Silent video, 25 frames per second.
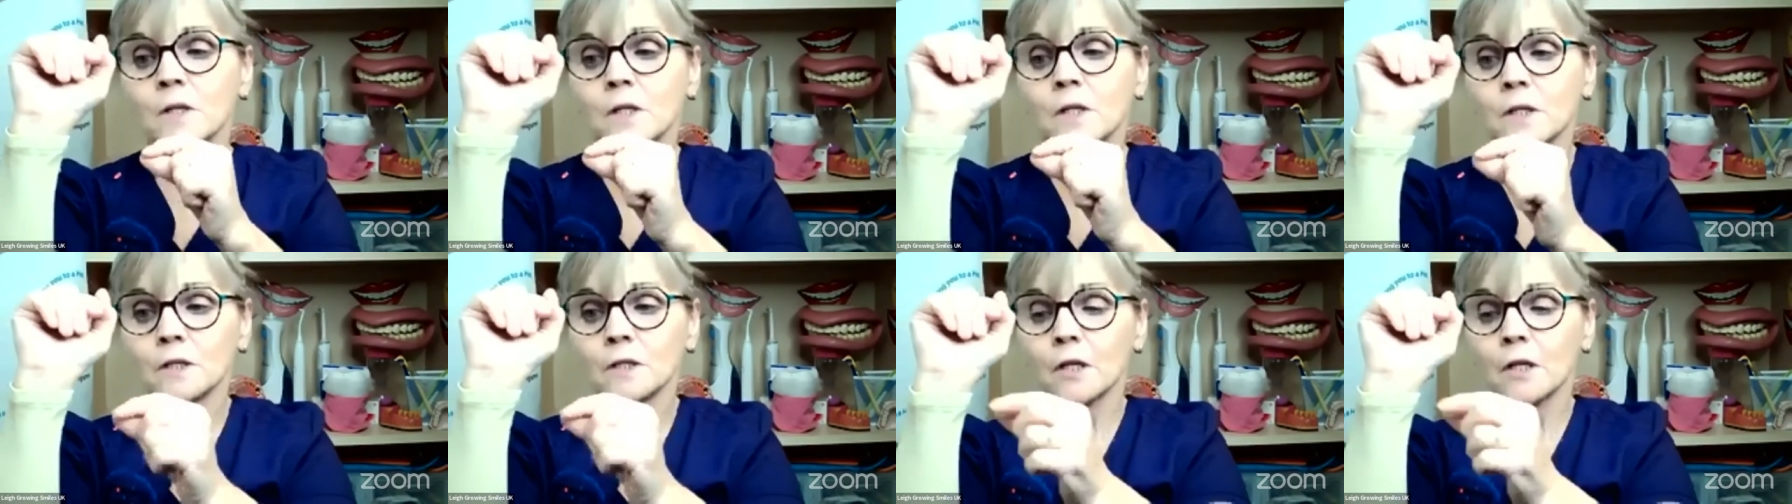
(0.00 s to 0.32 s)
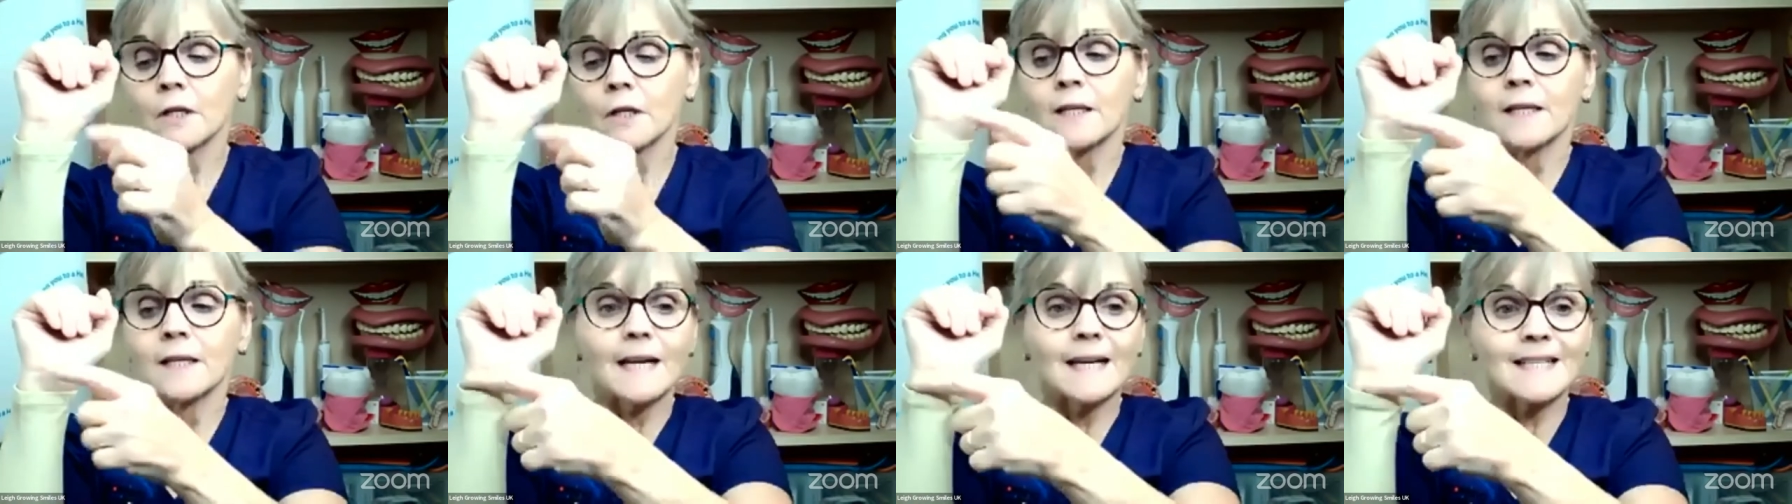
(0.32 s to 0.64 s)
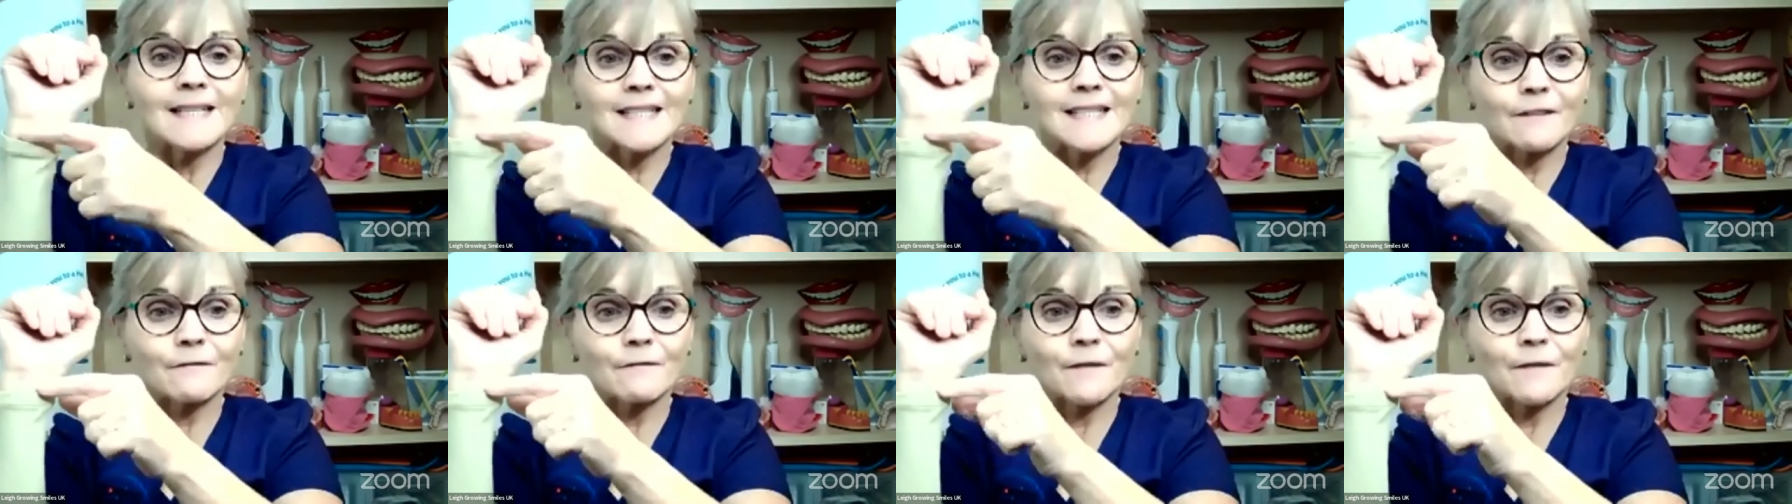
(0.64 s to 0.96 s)
Now, it
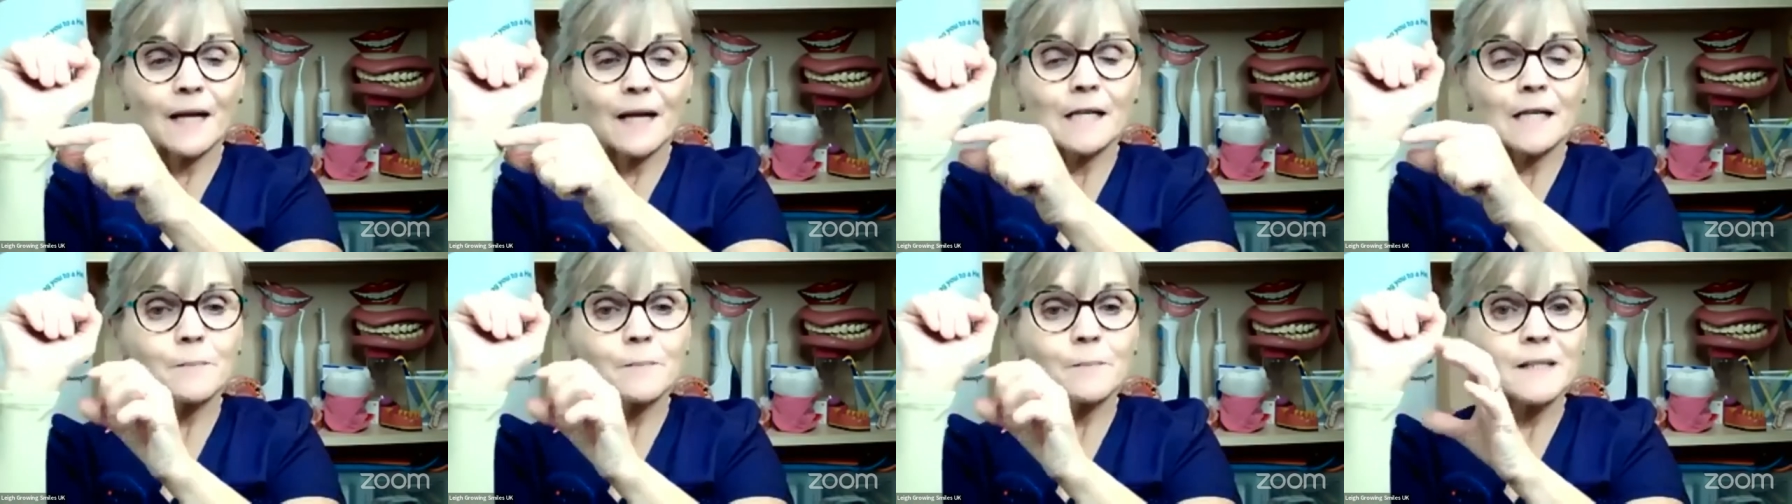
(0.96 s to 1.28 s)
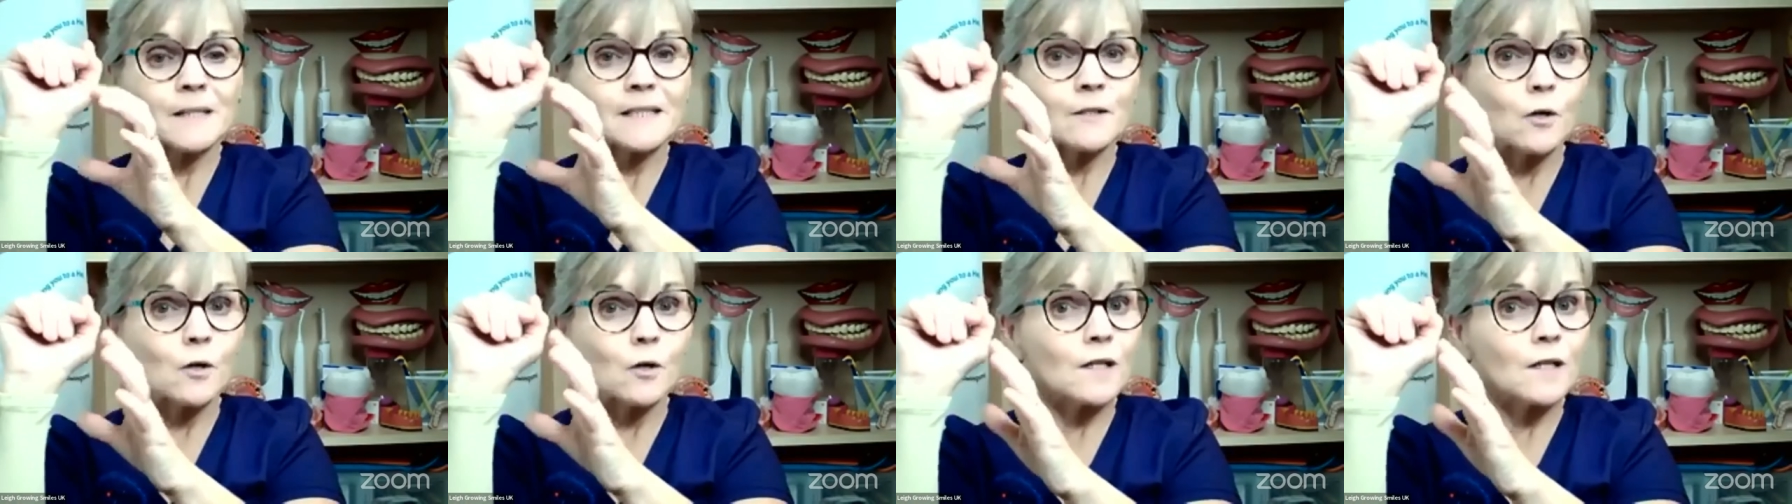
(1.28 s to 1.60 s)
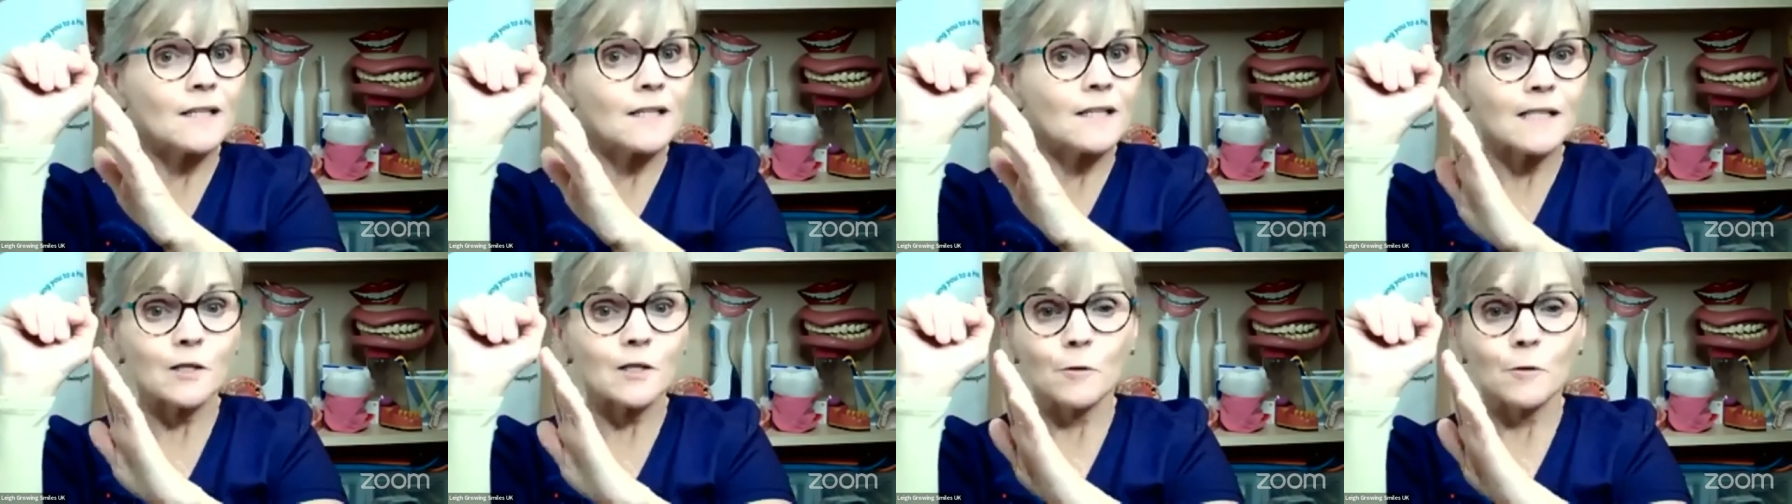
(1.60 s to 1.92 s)
develops in all
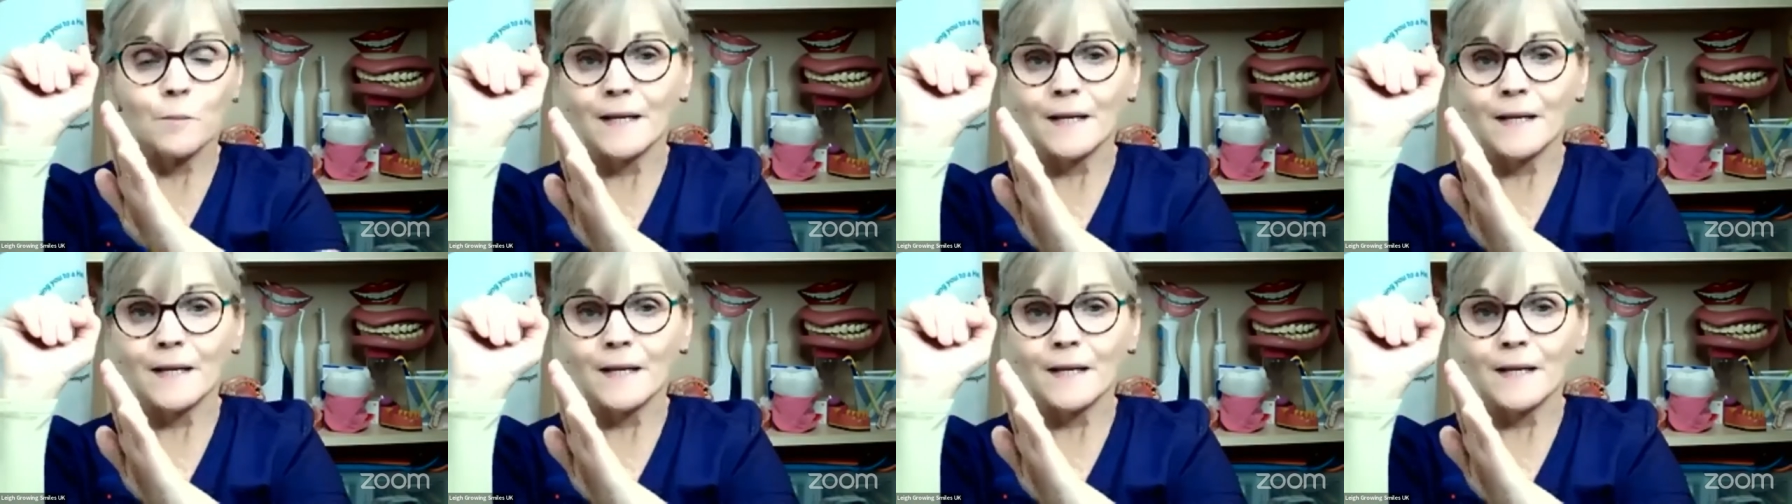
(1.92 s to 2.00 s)
little